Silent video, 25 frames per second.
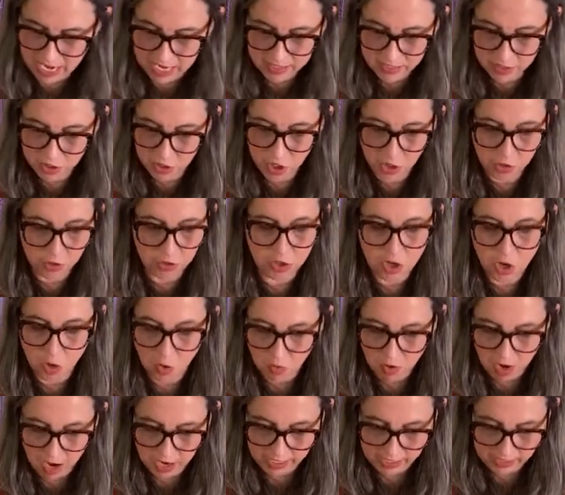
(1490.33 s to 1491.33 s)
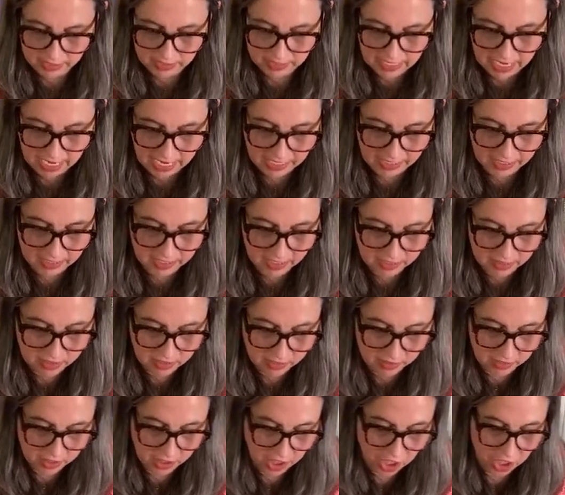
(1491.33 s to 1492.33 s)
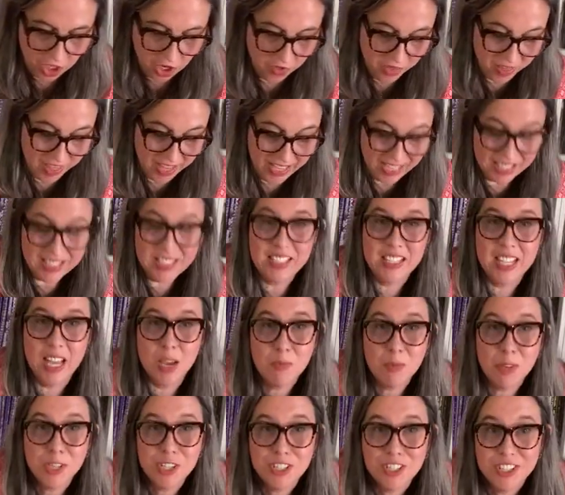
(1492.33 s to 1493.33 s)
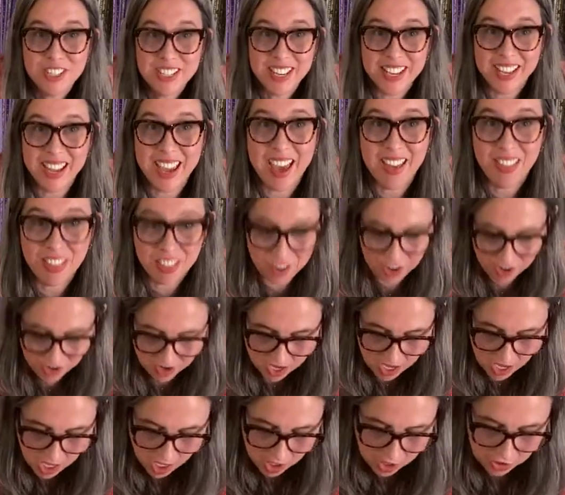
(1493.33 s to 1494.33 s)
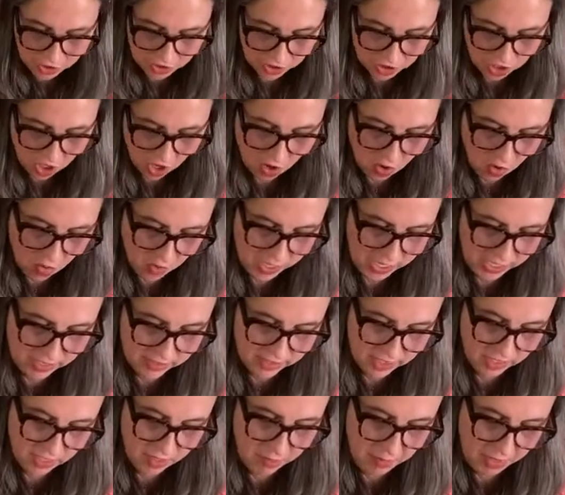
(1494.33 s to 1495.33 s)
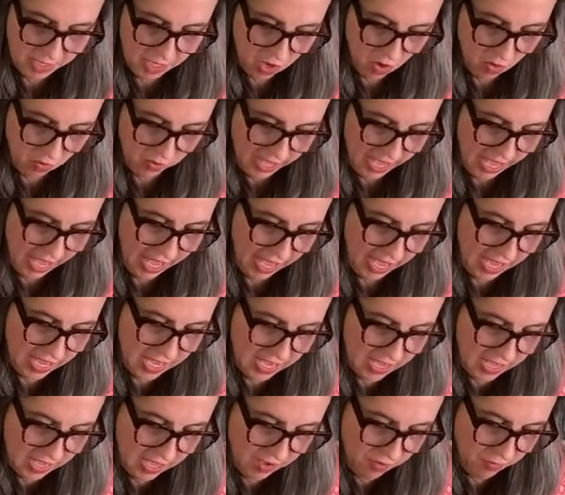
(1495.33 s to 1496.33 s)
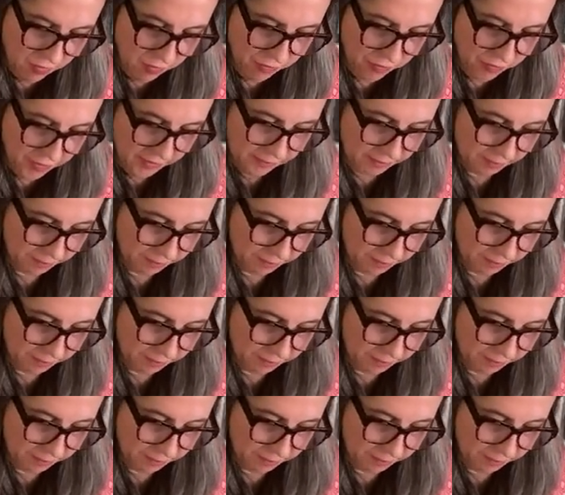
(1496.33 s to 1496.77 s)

There's no rocket science. This is, they get sandwiched together. So it's gonna be okay if,